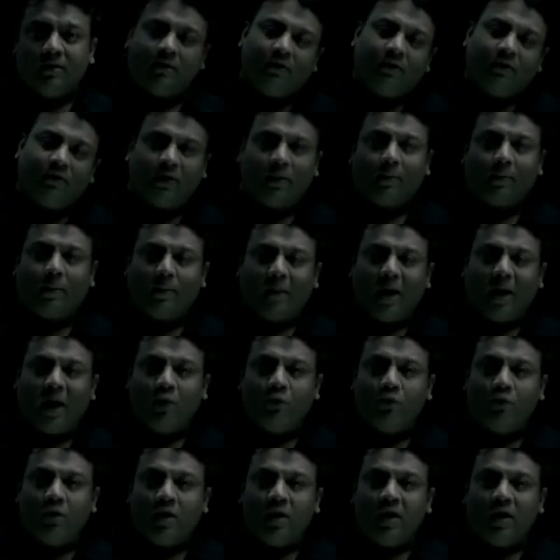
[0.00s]
some
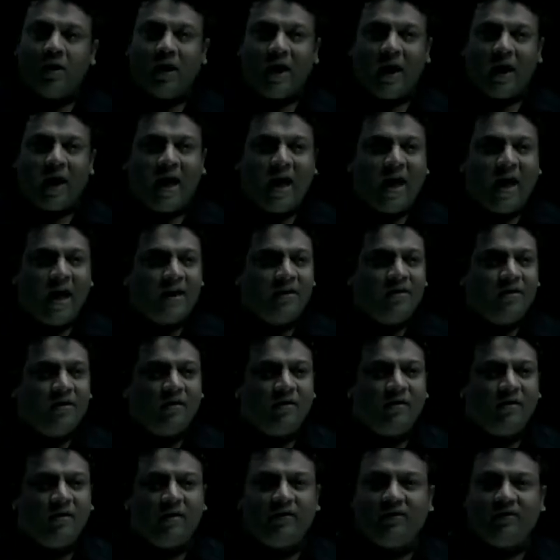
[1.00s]
amount, and the
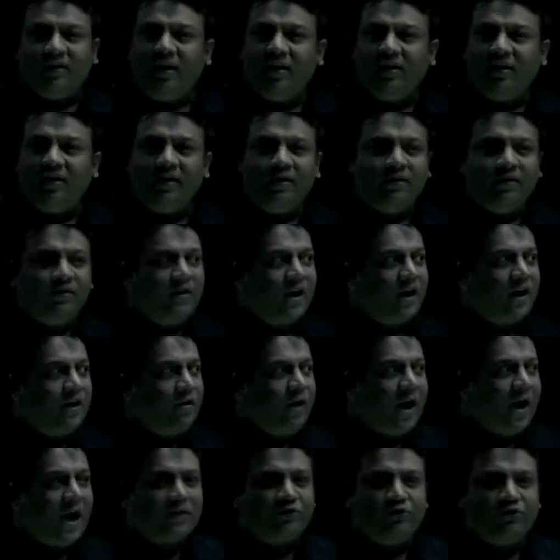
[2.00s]
result is that you
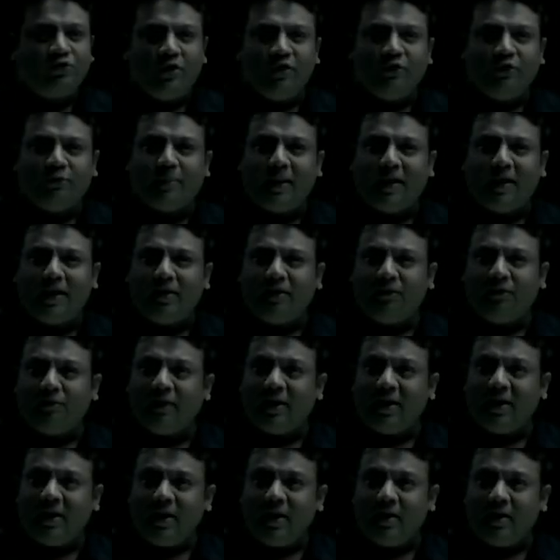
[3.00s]
actually spent a
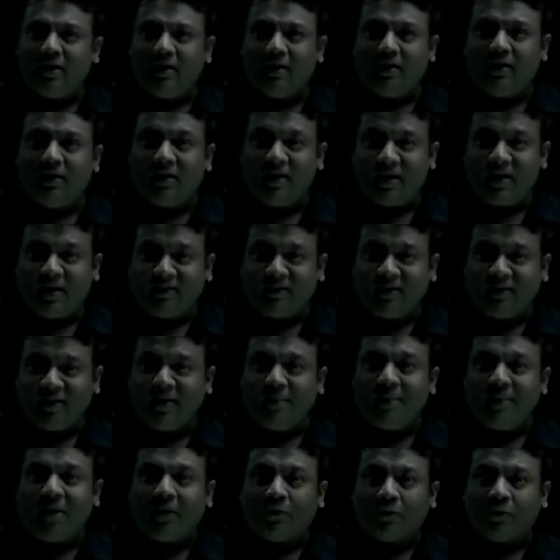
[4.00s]
very lesser
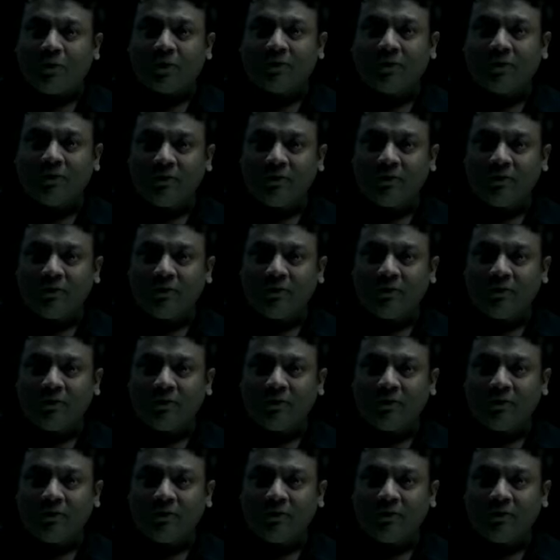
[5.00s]
amount.